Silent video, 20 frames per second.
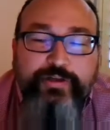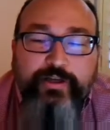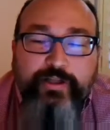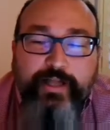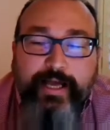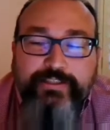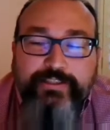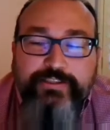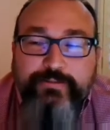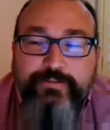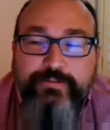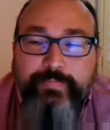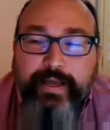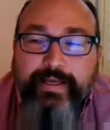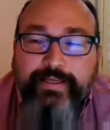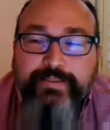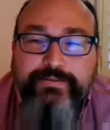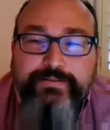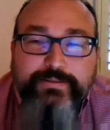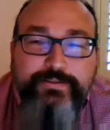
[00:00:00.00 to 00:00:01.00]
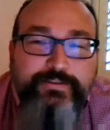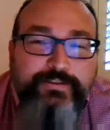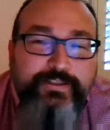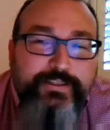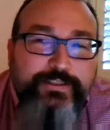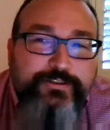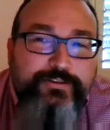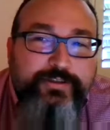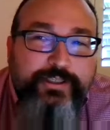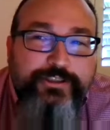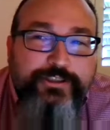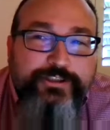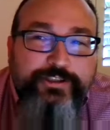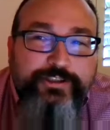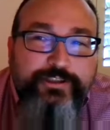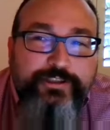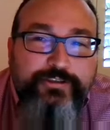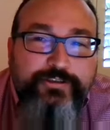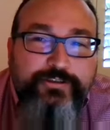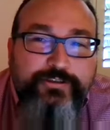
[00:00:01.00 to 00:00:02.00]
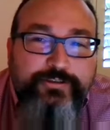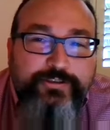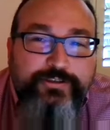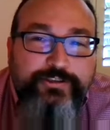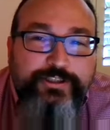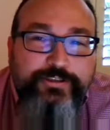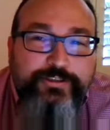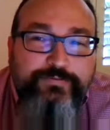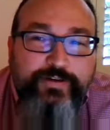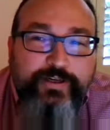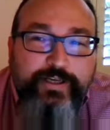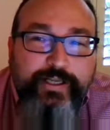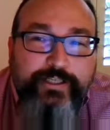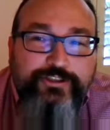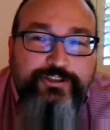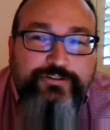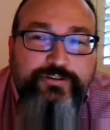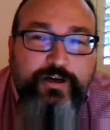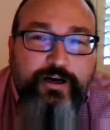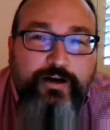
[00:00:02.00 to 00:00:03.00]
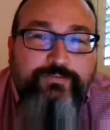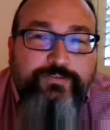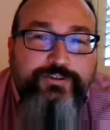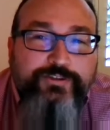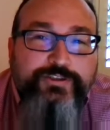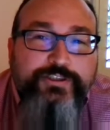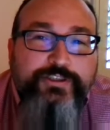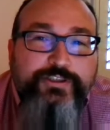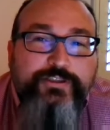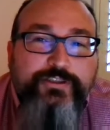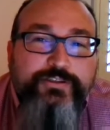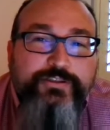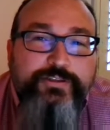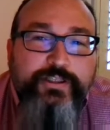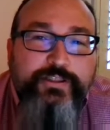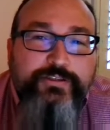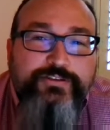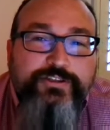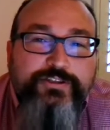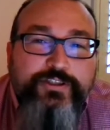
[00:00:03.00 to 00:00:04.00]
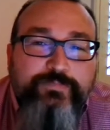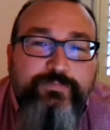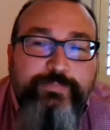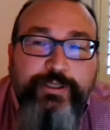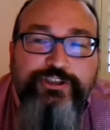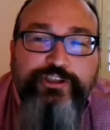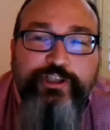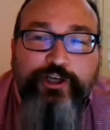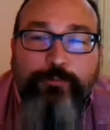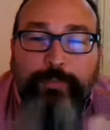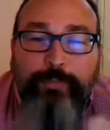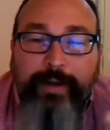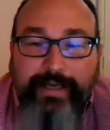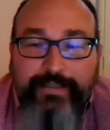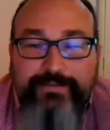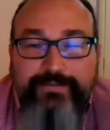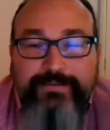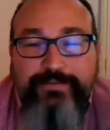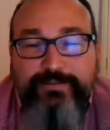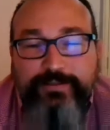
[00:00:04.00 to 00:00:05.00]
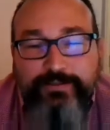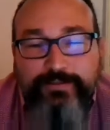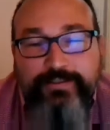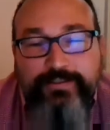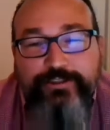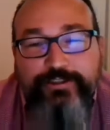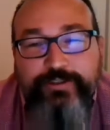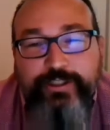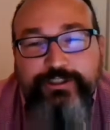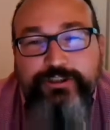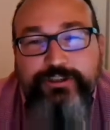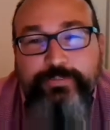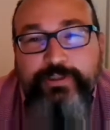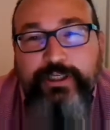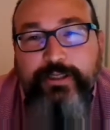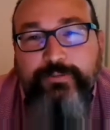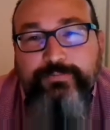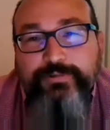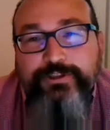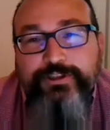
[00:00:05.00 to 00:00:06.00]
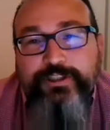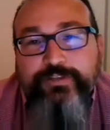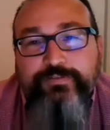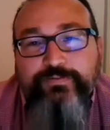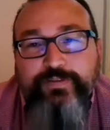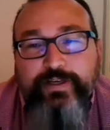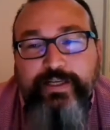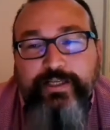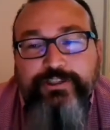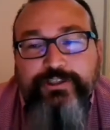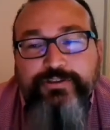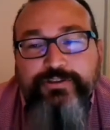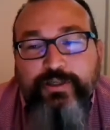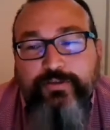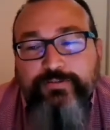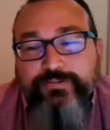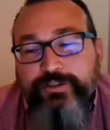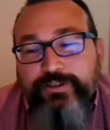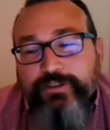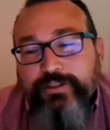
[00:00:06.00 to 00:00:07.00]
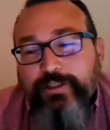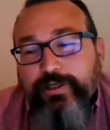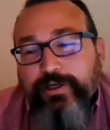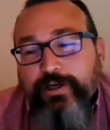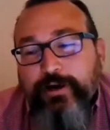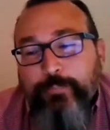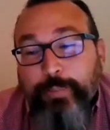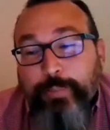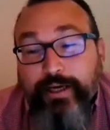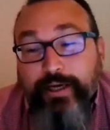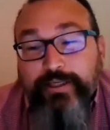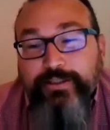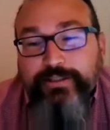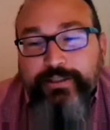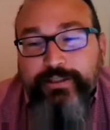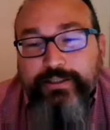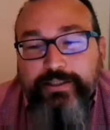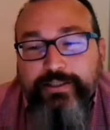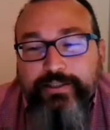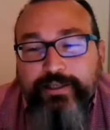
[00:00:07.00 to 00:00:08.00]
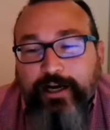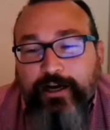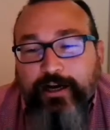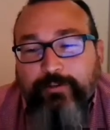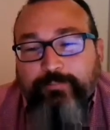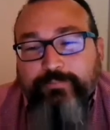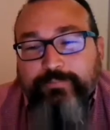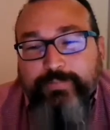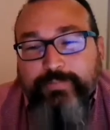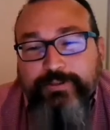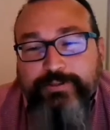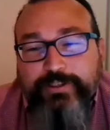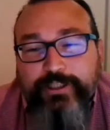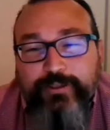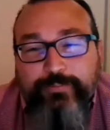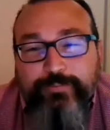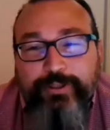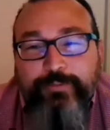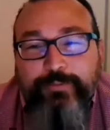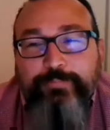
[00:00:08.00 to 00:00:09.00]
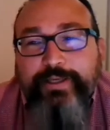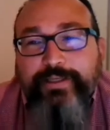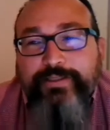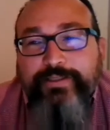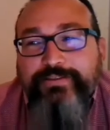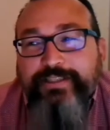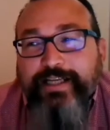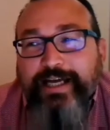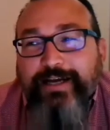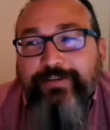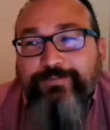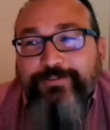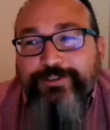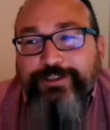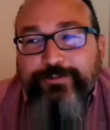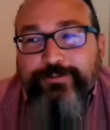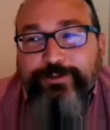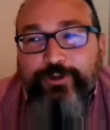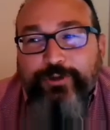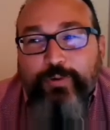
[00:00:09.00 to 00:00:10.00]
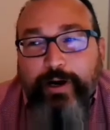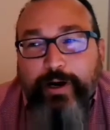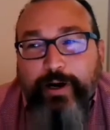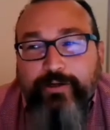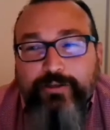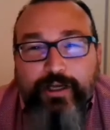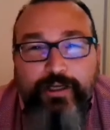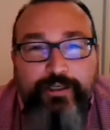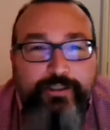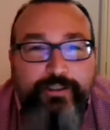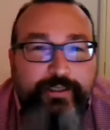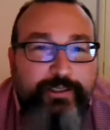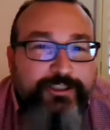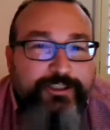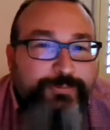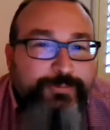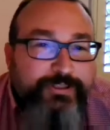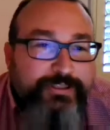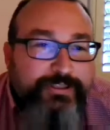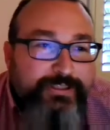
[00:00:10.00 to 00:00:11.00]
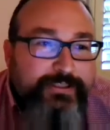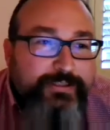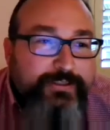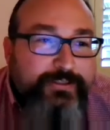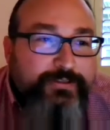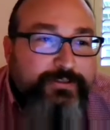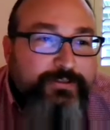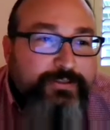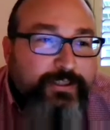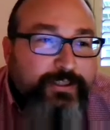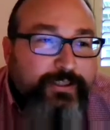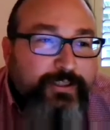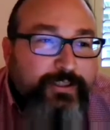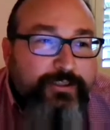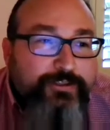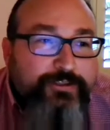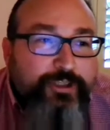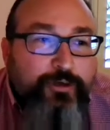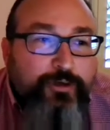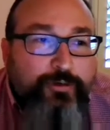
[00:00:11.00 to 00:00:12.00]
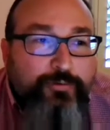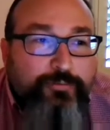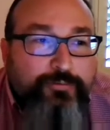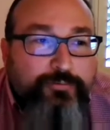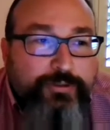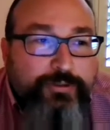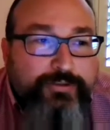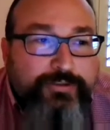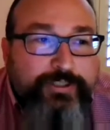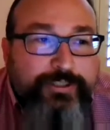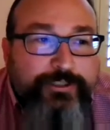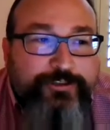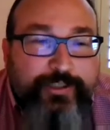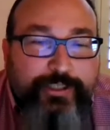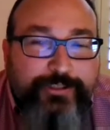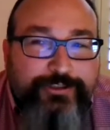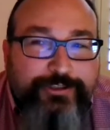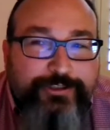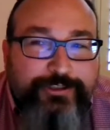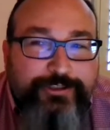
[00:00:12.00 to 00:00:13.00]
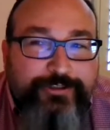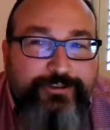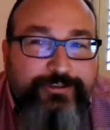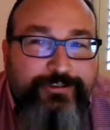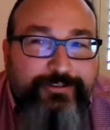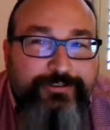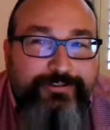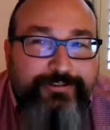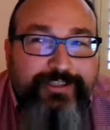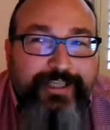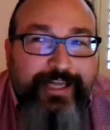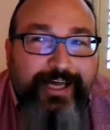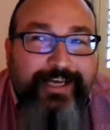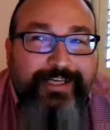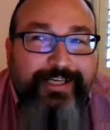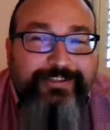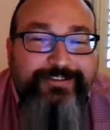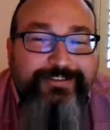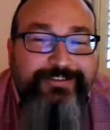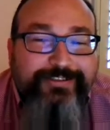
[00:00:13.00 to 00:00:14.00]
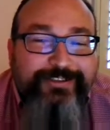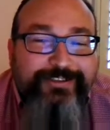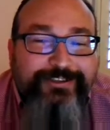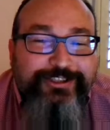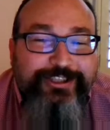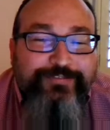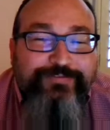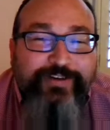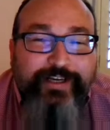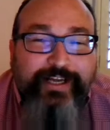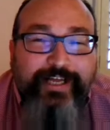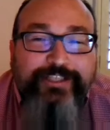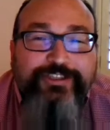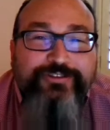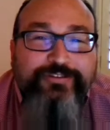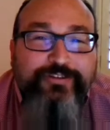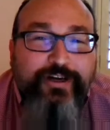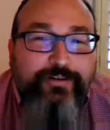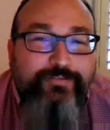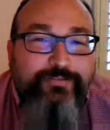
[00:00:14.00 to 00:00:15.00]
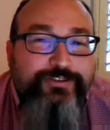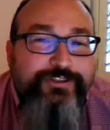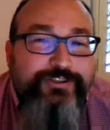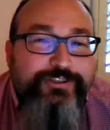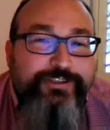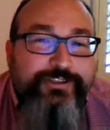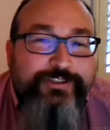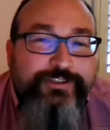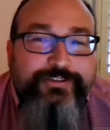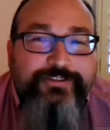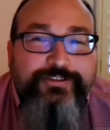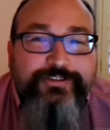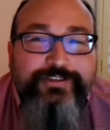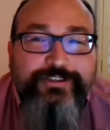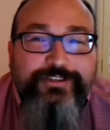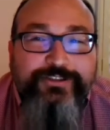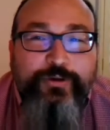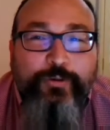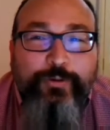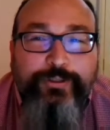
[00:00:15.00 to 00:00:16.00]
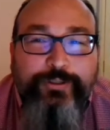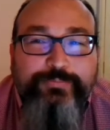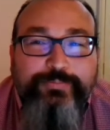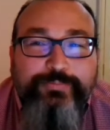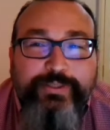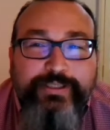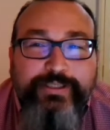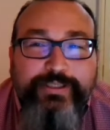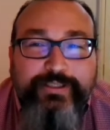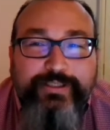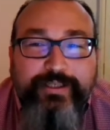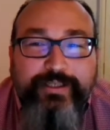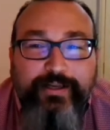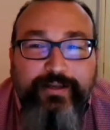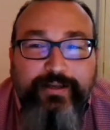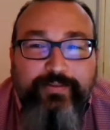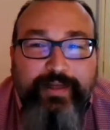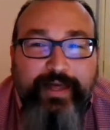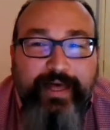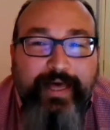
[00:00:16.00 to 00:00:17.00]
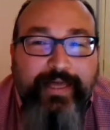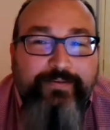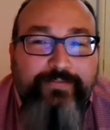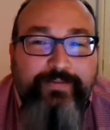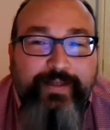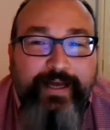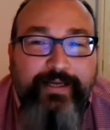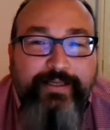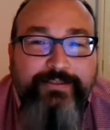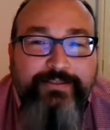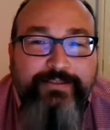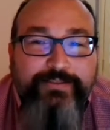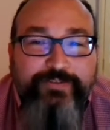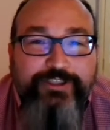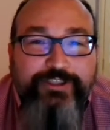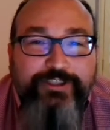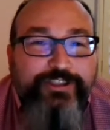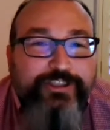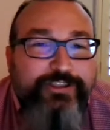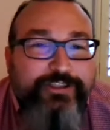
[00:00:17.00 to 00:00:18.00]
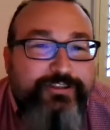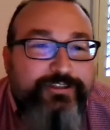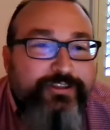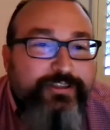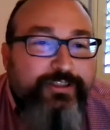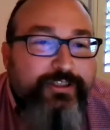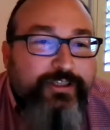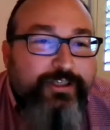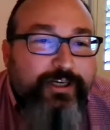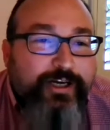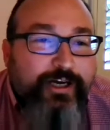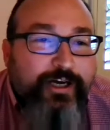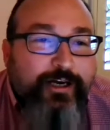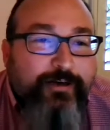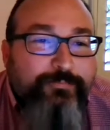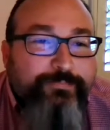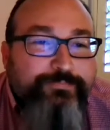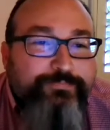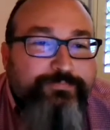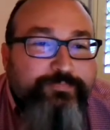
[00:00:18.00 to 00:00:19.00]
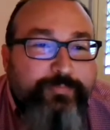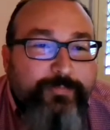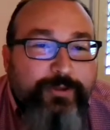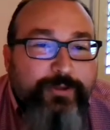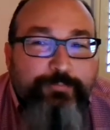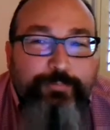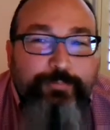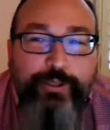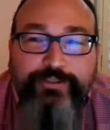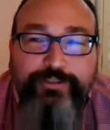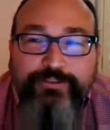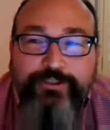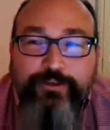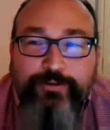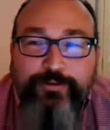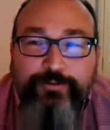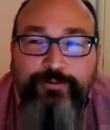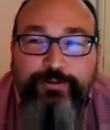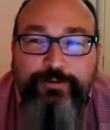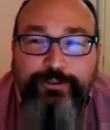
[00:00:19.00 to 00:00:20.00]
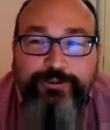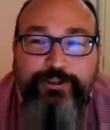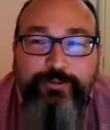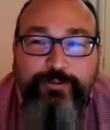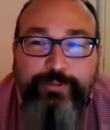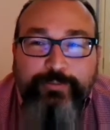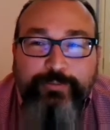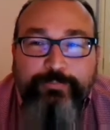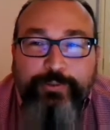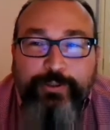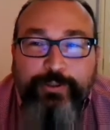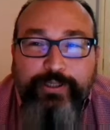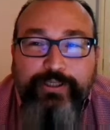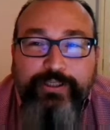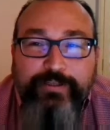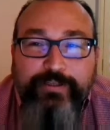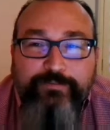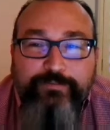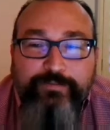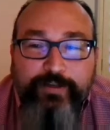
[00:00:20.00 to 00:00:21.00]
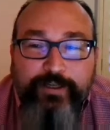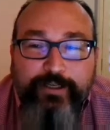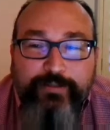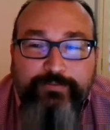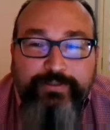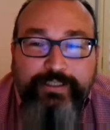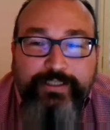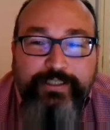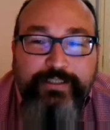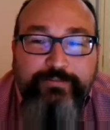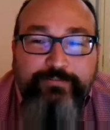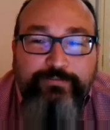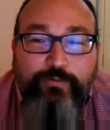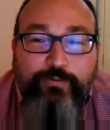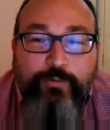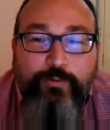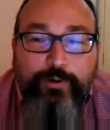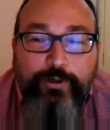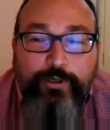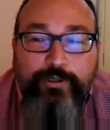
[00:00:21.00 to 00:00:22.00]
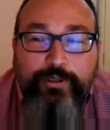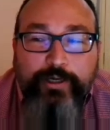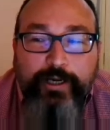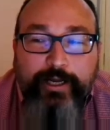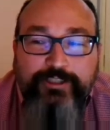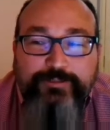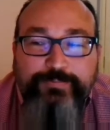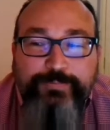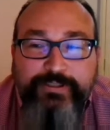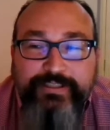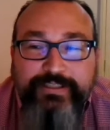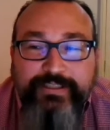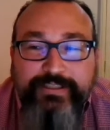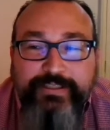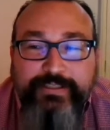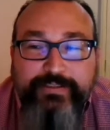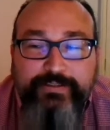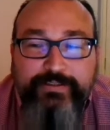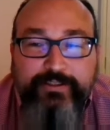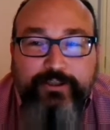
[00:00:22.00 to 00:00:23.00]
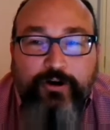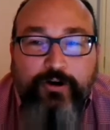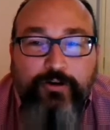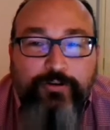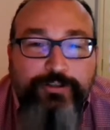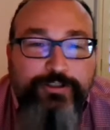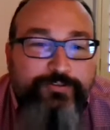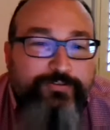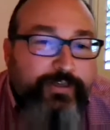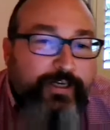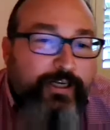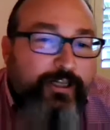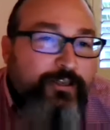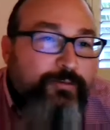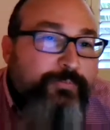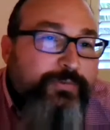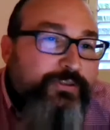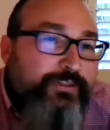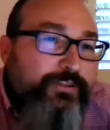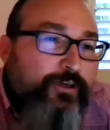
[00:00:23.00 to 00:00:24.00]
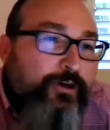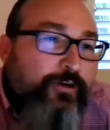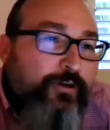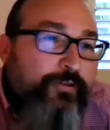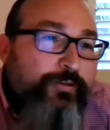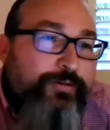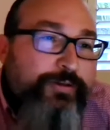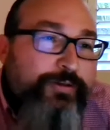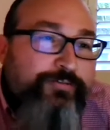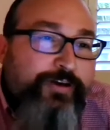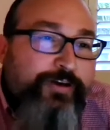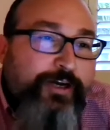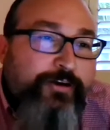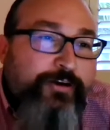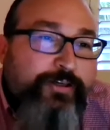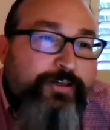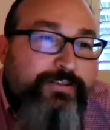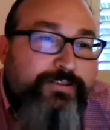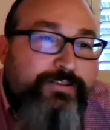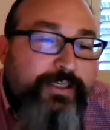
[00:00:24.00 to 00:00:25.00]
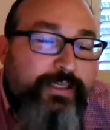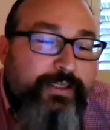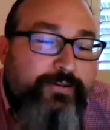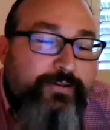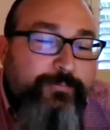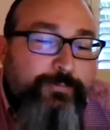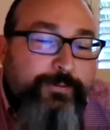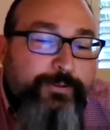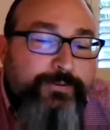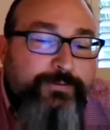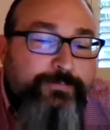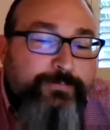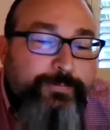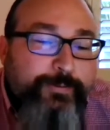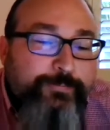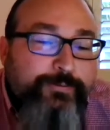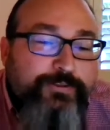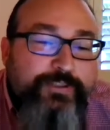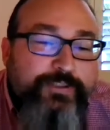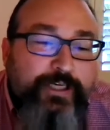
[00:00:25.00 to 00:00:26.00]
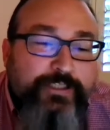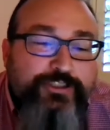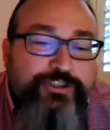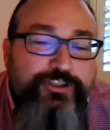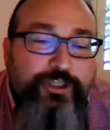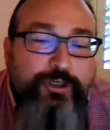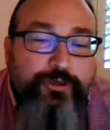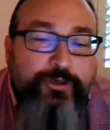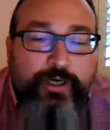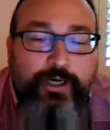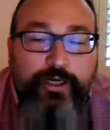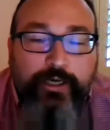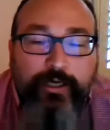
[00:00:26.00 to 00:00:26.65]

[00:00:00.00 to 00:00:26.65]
L actually makes the city treasurer the chief financial officer. And so if Measure L passes, the city treasurer becomes the chief financial officer. But it's going to be a big staff, and it's going to require a lot of expertise. So city treasurer / chief financial officer is going to be the head of that division. But there's going to be plenty of need for expertise in all the different elements and all the different areas that people touch. So